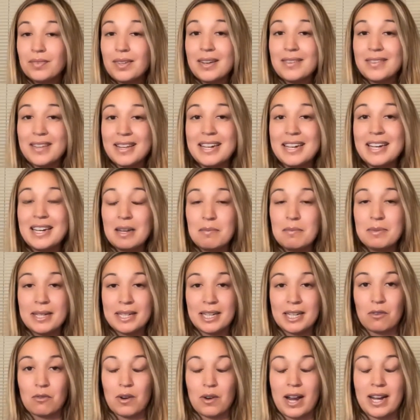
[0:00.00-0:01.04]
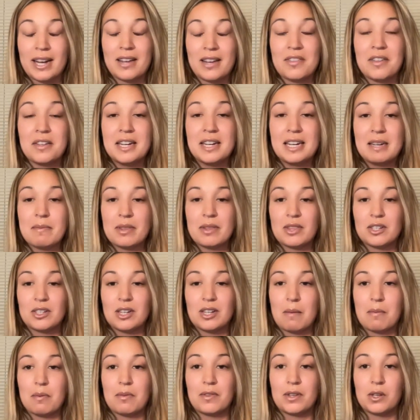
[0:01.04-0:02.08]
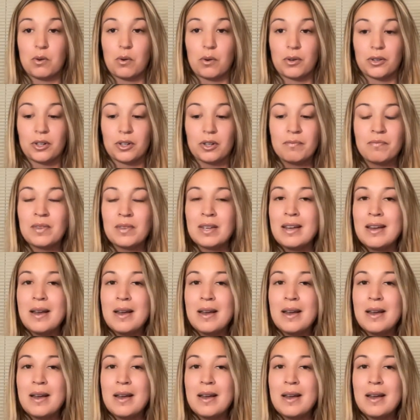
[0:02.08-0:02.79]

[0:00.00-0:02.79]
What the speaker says: They need him to get right, and they need him at the top of the order.